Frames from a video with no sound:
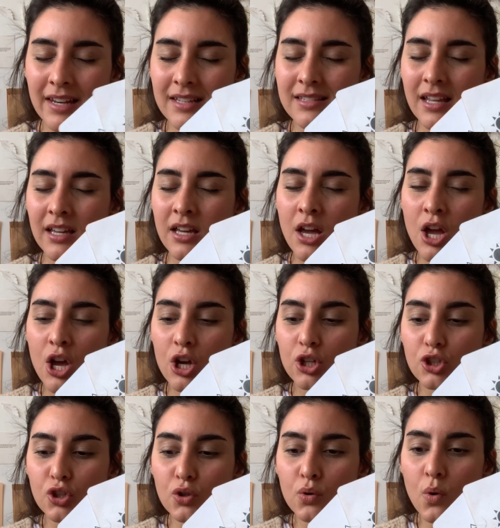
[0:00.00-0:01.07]
It's like
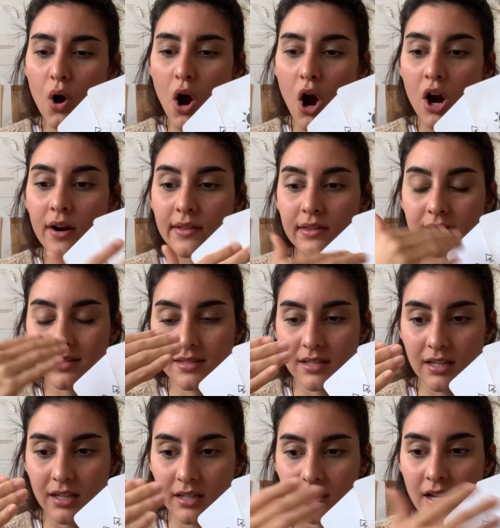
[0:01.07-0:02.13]
you are the
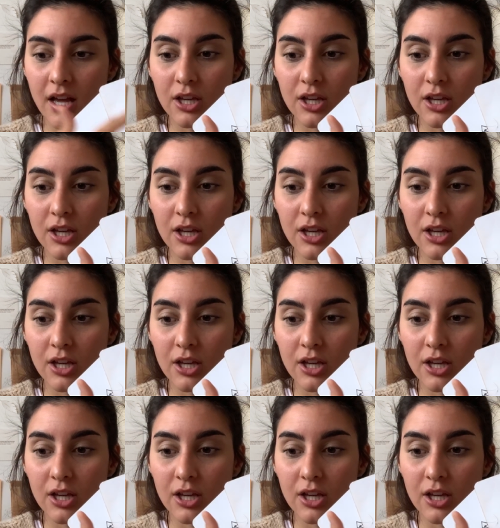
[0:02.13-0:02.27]
seed,